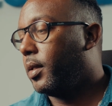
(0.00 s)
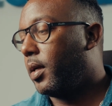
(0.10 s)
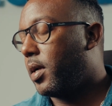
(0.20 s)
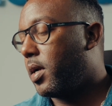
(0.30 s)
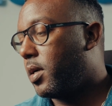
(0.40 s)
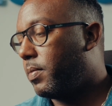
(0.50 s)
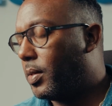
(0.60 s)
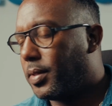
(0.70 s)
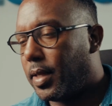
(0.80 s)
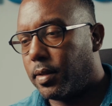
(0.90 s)

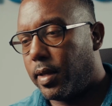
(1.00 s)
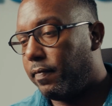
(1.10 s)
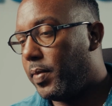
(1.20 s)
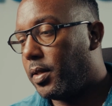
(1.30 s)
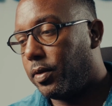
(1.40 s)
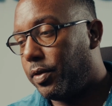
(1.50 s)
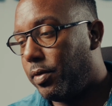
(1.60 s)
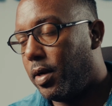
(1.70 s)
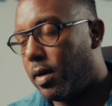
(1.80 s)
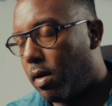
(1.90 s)
I've been to
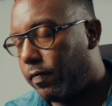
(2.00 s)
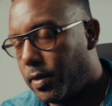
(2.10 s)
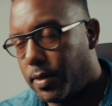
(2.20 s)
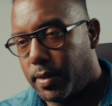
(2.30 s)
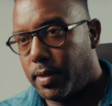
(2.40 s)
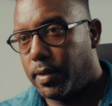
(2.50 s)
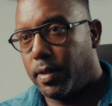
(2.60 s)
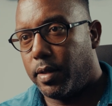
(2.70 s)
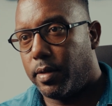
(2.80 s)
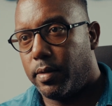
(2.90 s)
3 conferences this
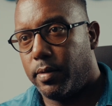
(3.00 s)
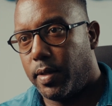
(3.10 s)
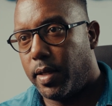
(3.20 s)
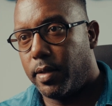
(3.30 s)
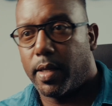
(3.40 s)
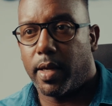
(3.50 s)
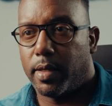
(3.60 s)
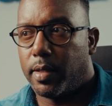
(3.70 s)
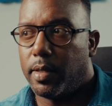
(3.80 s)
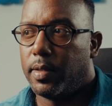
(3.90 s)
year in
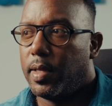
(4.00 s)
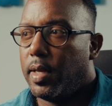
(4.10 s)
Canada,